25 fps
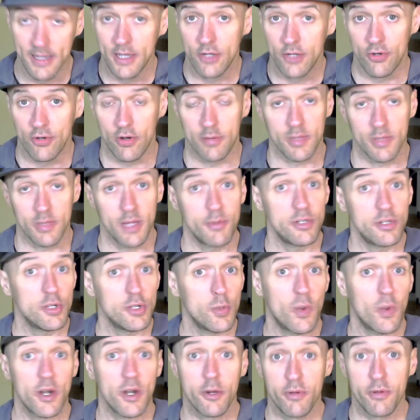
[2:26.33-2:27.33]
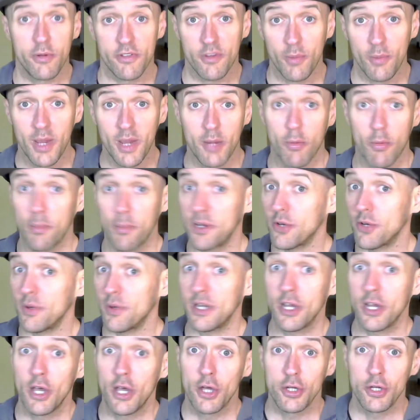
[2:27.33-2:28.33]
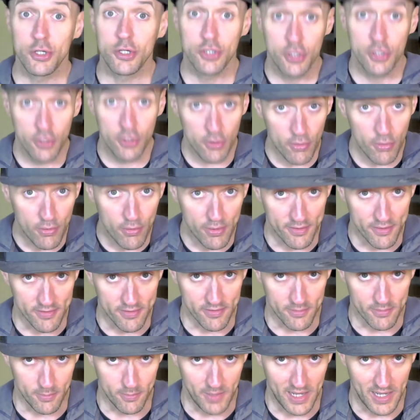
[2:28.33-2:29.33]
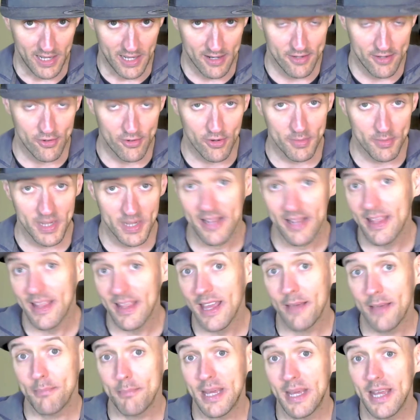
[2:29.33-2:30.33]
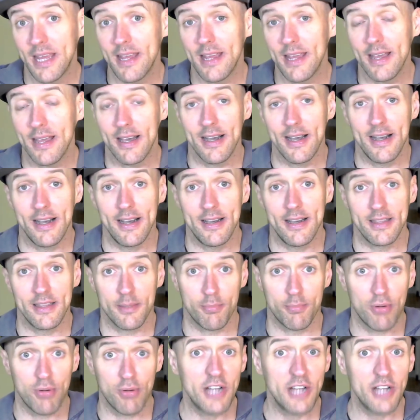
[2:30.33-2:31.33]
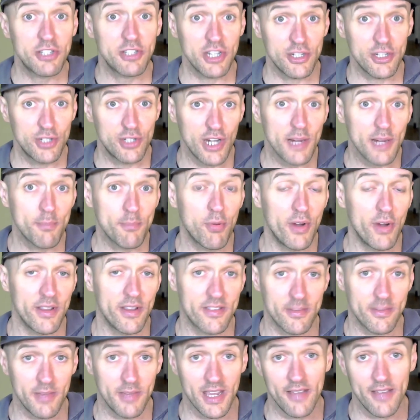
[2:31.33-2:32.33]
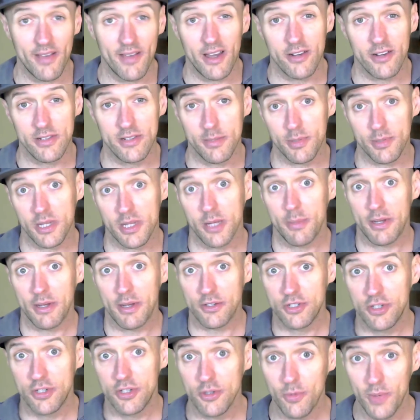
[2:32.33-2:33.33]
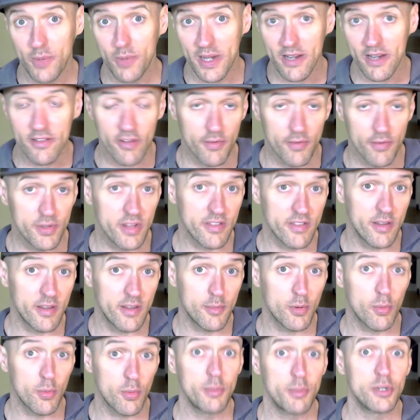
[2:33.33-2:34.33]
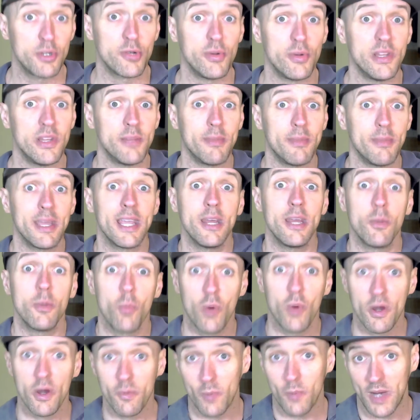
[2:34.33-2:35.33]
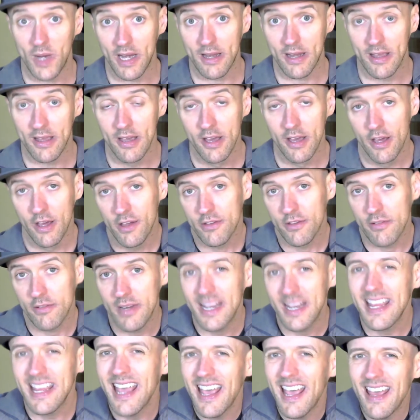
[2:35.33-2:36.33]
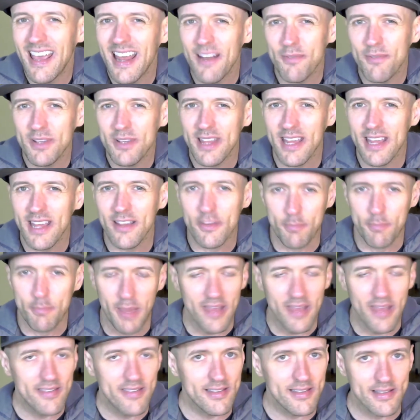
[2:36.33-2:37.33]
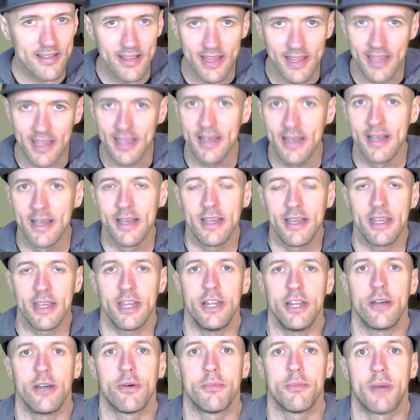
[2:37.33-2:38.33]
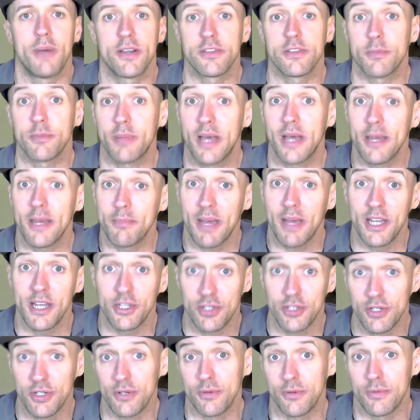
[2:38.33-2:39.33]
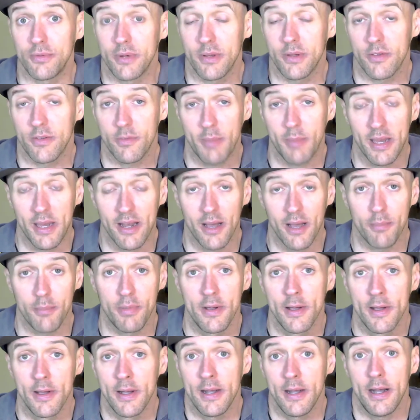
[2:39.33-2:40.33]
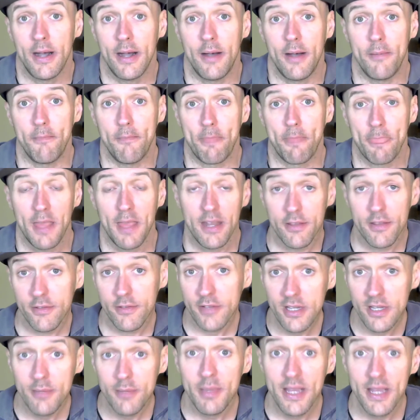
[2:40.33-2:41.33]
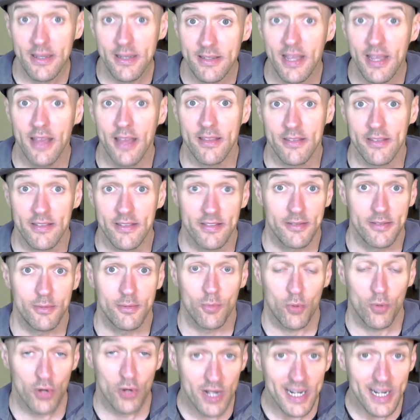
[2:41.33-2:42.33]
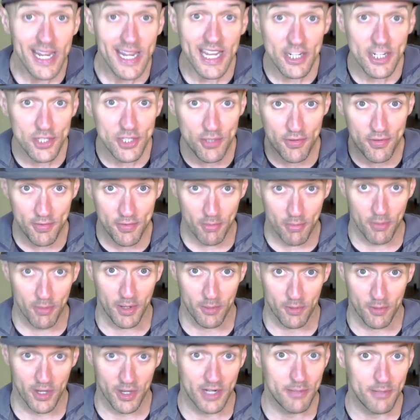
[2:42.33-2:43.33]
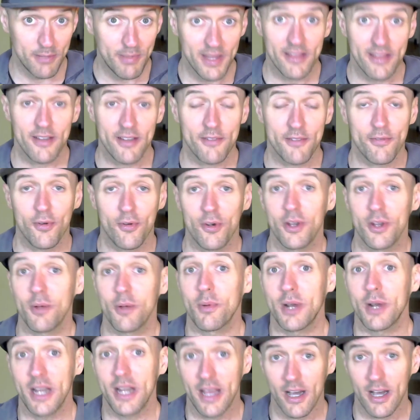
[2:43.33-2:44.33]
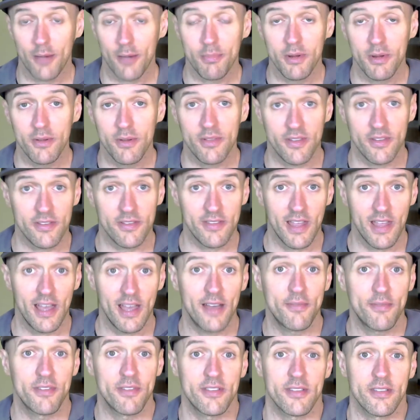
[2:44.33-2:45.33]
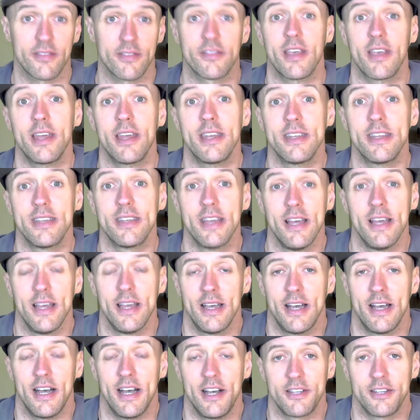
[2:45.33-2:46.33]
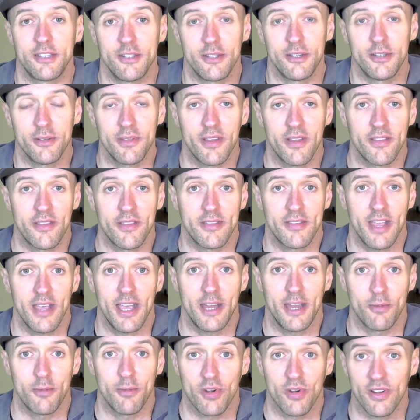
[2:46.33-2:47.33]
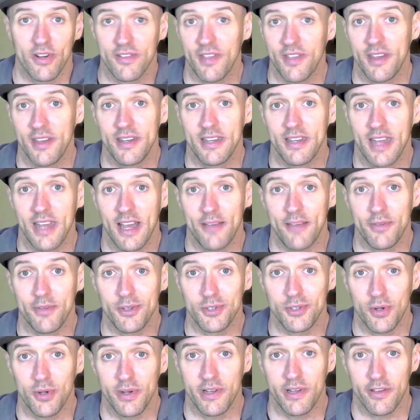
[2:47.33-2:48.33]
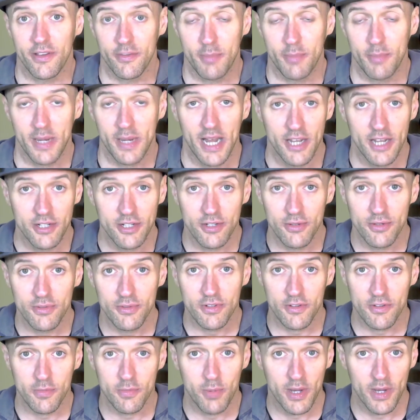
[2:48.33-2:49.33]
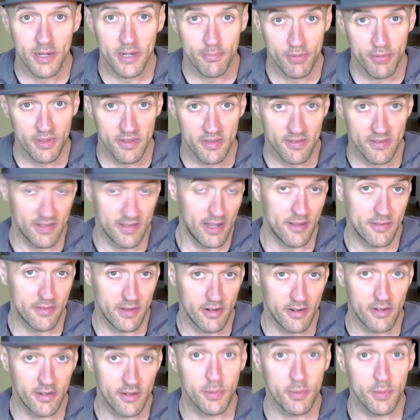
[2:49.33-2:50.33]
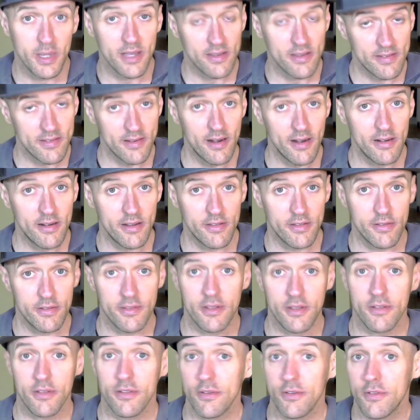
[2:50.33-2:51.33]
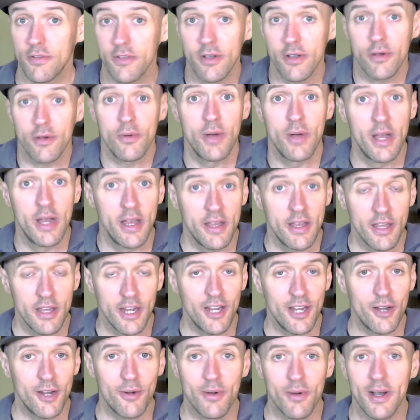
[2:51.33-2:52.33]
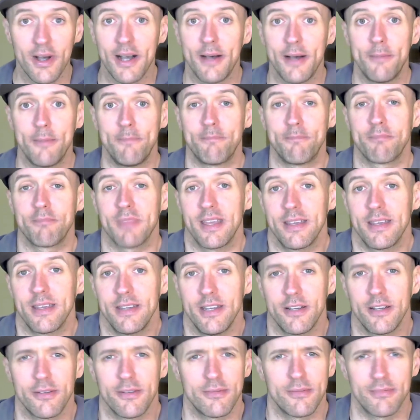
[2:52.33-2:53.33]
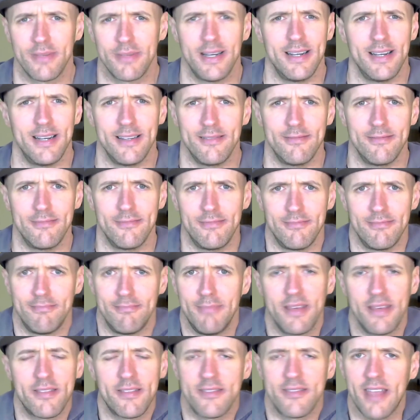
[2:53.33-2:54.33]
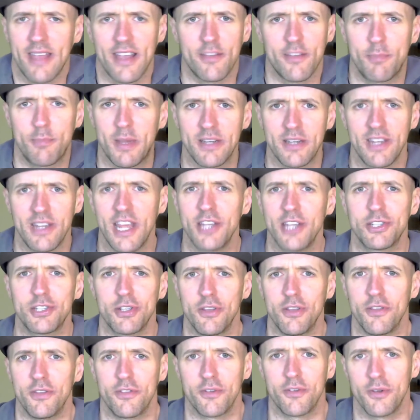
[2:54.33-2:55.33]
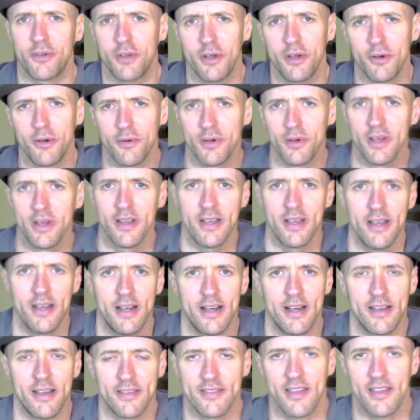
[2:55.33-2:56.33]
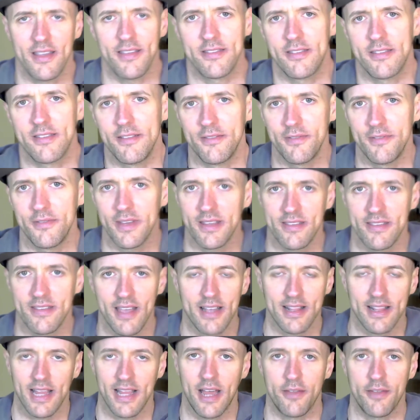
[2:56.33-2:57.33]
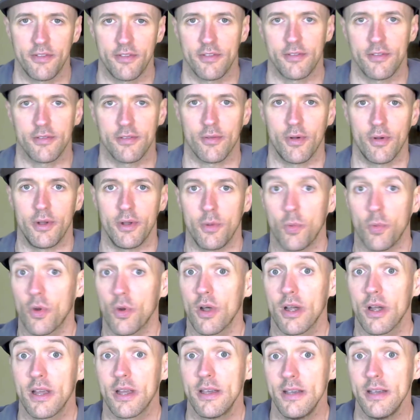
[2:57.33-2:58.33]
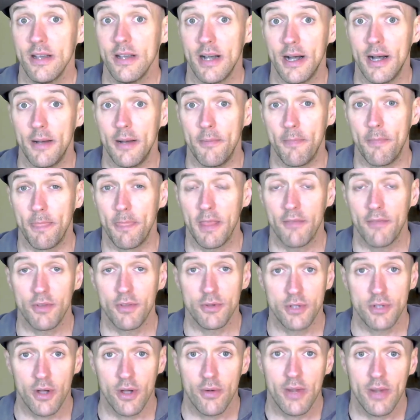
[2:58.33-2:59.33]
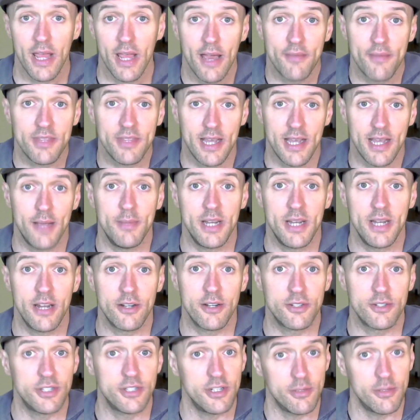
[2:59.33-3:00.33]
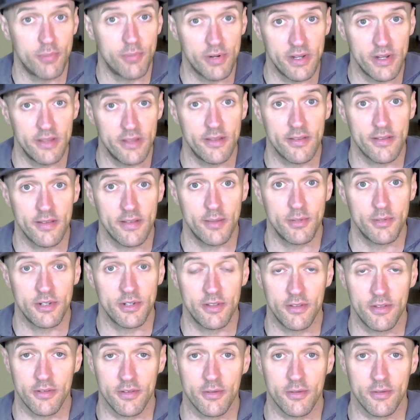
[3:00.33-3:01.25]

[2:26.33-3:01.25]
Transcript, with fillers: Normally we do one quiz a week. We'll be doing two quizzes a week. Normally the MP, uh, the project checkpoints that we give out are typically about two weeks. Over the summer, we'll be doing them in one week. So everything is basically, you know, multiplied by two, sped up um, and it's going to be intense. We're going to get you through it. We're going to be there for you. We're going to help you. The staff is excited uh, to do this, and we're excited to have you join us. But I do just want to put this out there as we get started, so that there's no, you know, um, you know, uh, missed expectations or no uh, sense of exactly how this is going to work. Um, if you don't have the time and energy to put in the summer to this